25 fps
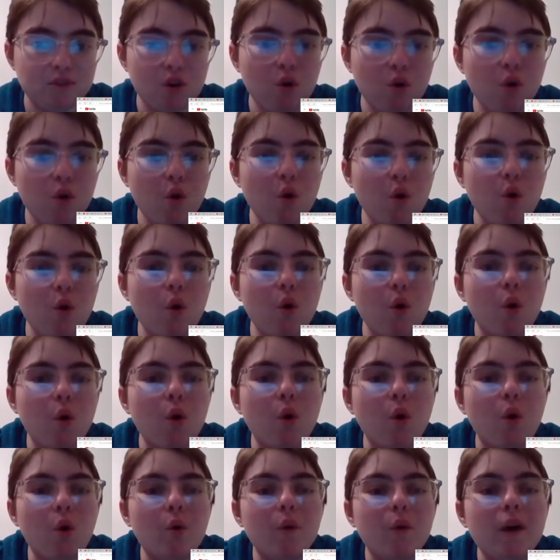
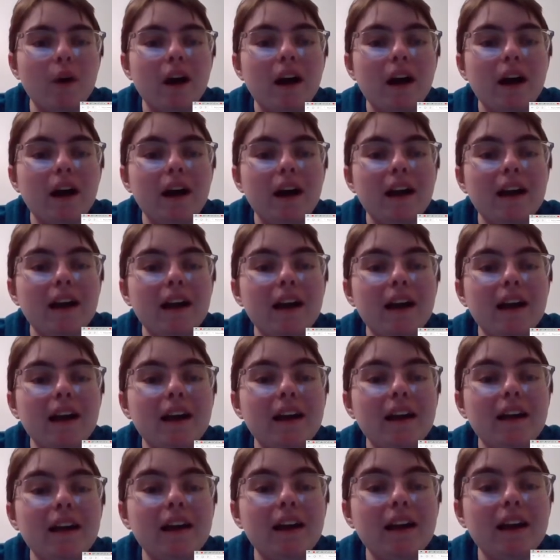Oh!
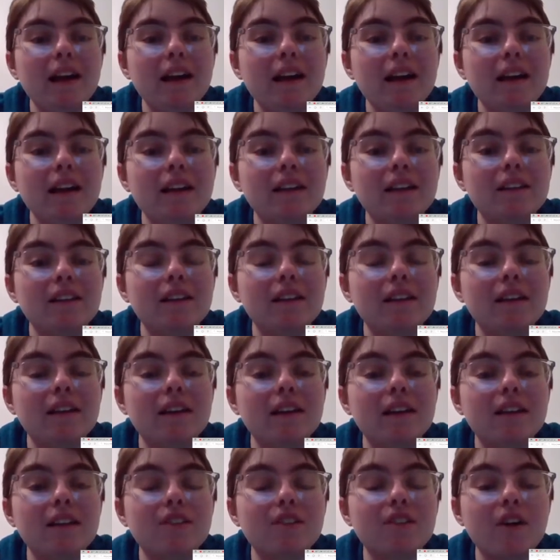
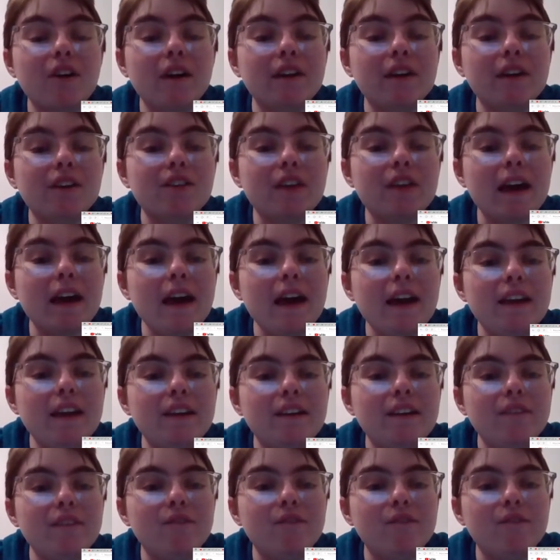It's on his
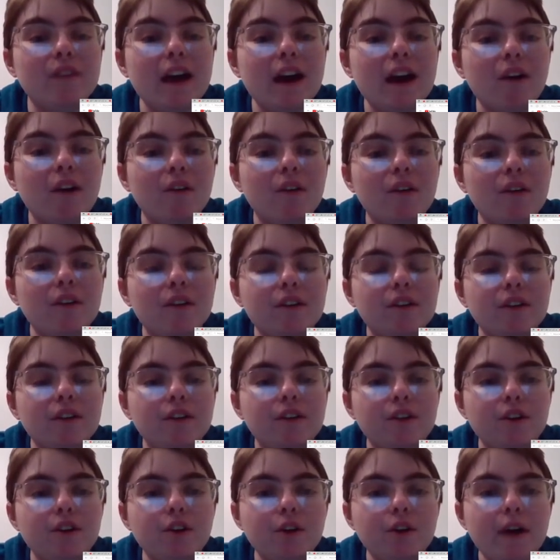head now.
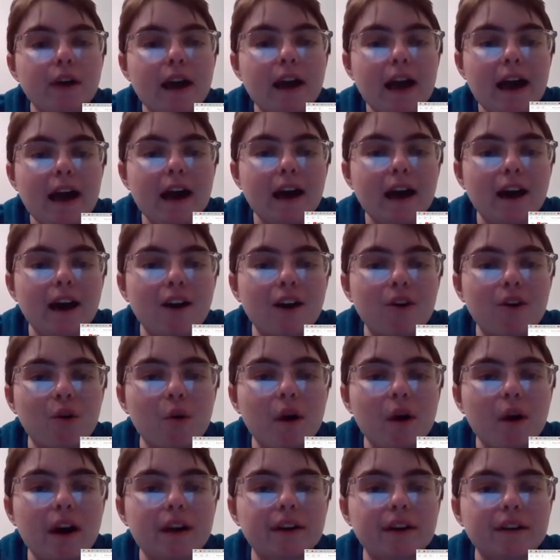New hat
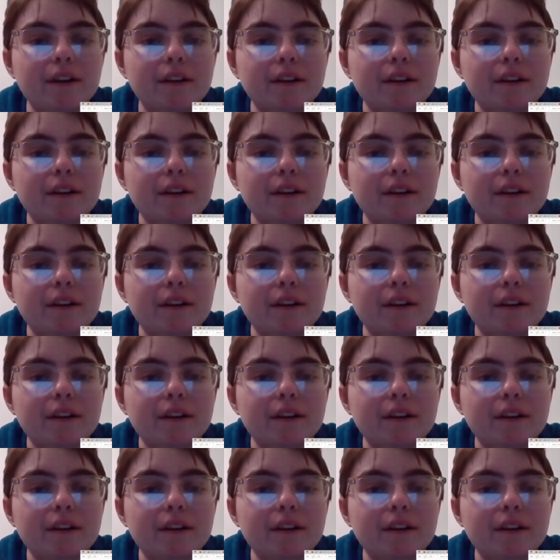acquired.